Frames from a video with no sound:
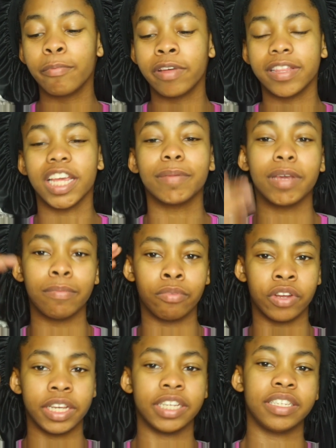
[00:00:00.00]
but like my
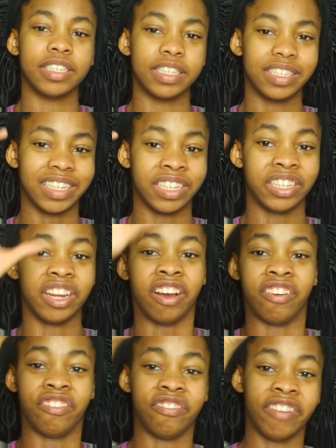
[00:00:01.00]
brain is like
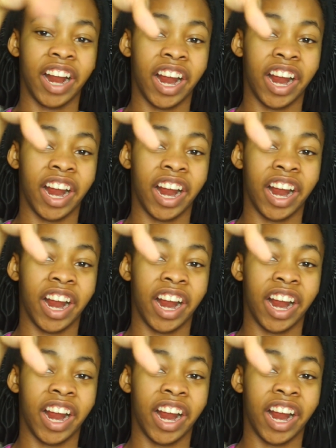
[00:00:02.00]
no.